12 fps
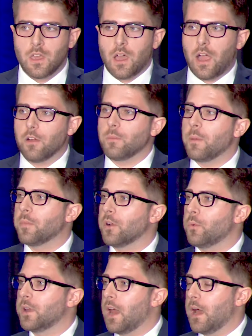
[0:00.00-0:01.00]
I remember
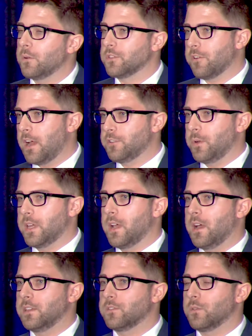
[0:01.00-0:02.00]
when I was graduating
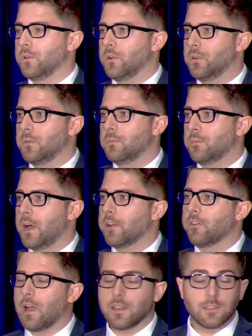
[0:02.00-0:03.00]
high school, my
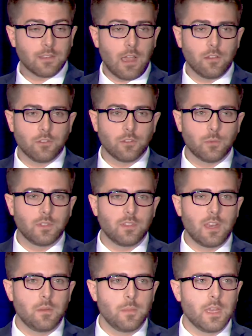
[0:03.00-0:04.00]
guidance counselors would
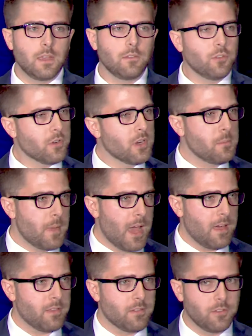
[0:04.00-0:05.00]
say to me, "You're good at
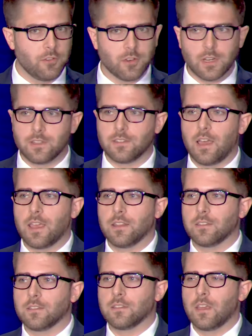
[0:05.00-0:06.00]
math, you're good at
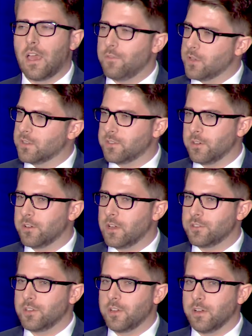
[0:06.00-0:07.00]
science, have you considered
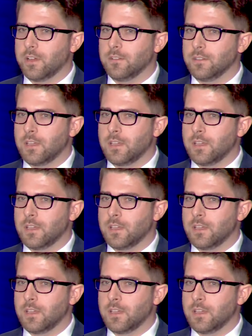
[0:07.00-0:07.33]
engineering?"